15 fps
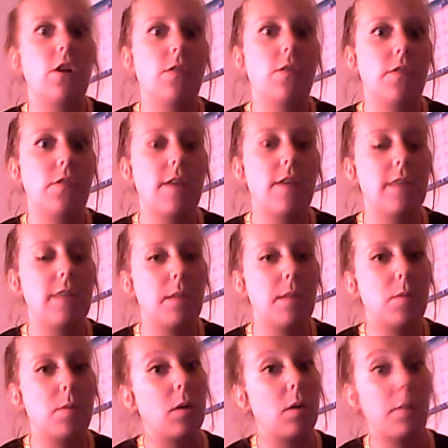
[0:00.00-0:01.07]
over the fact that he
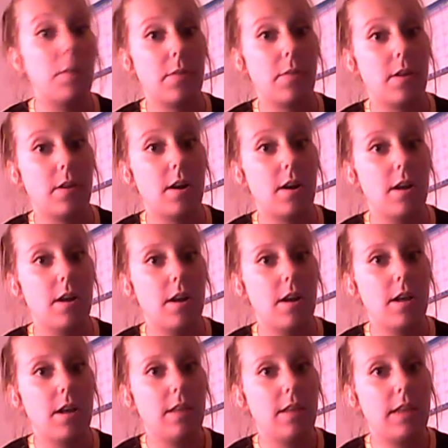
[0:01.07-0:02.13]
broke up with her.
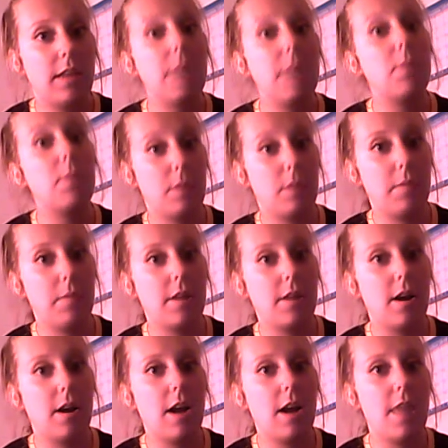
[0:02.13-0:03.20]
Like, he broke up with
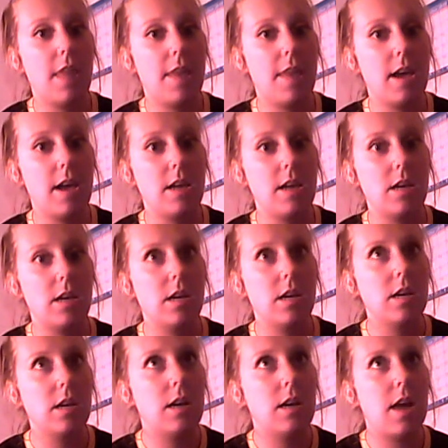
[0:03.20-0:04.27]
her, and then
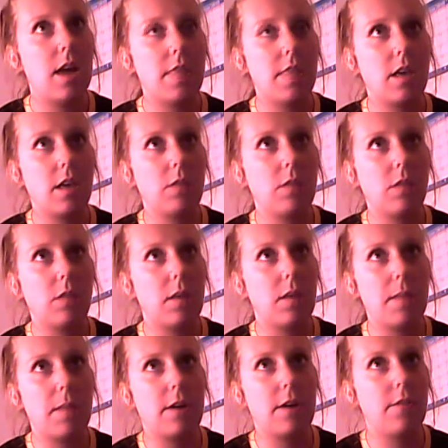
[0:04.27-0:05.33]
I think it was like a
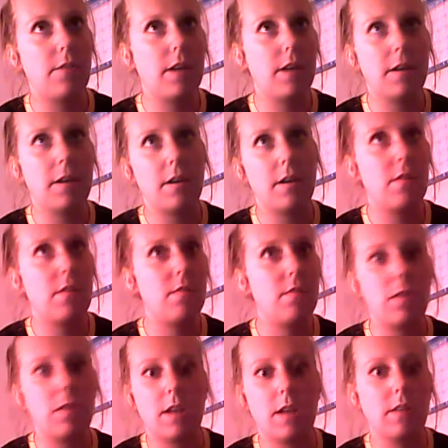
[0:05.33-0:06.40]
matter of like a
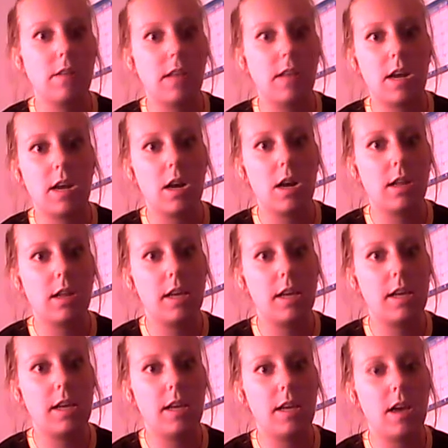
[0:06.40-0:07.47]
few days later, like
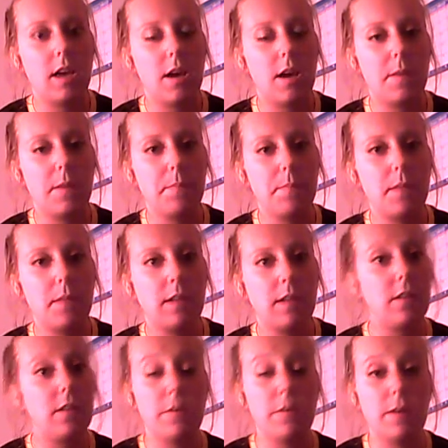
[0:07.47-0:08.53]
I guess
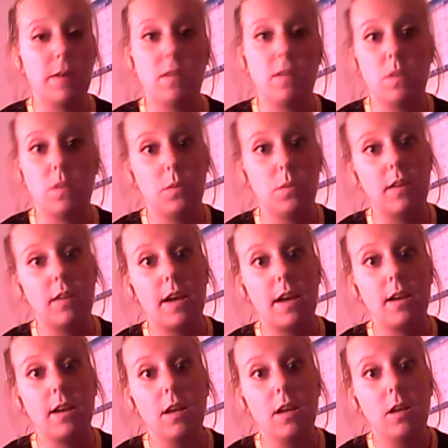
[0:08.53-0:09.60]
he committed
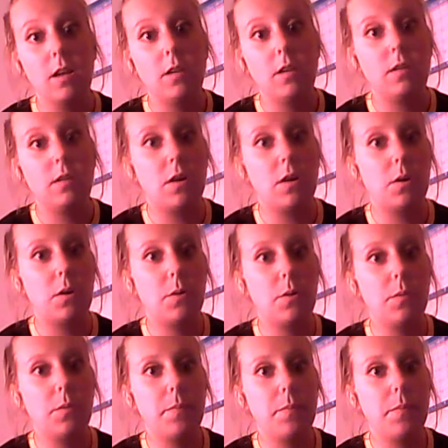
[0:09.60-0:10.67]
suicide. So